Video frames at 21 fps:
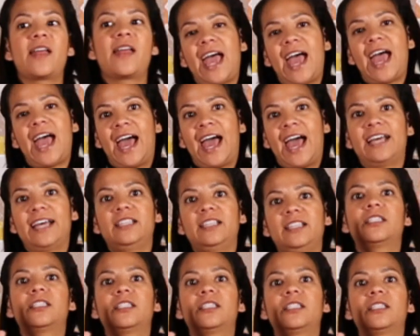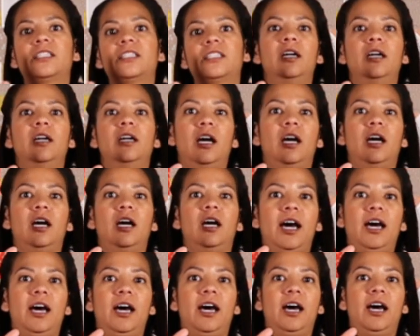has
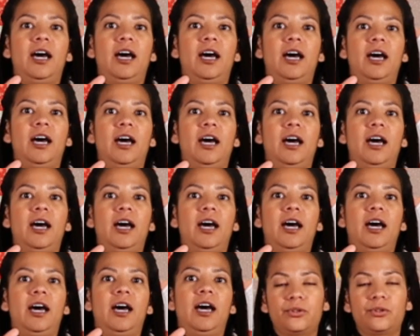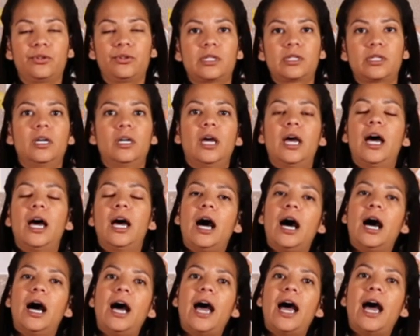the neutrals
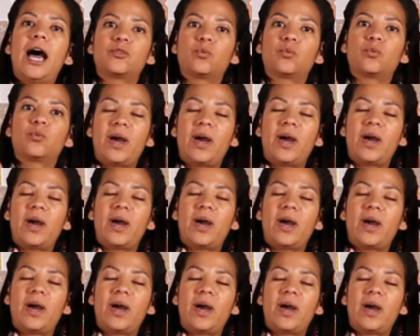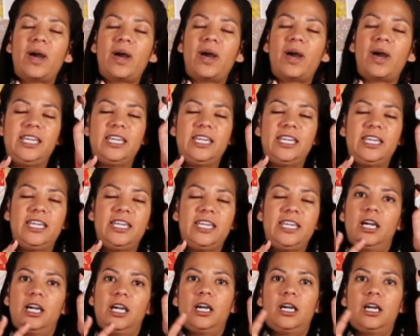as well as the
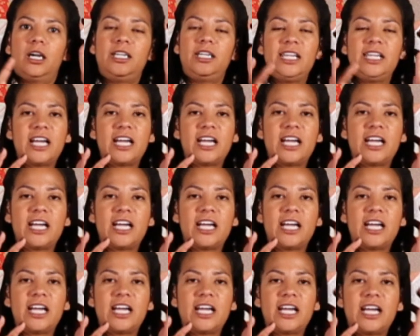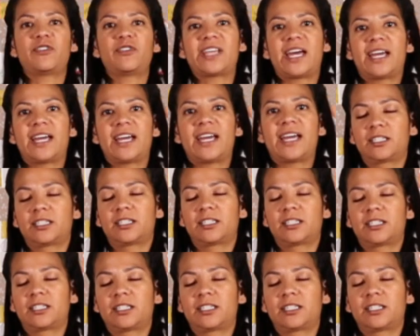neons, but they're different sizes.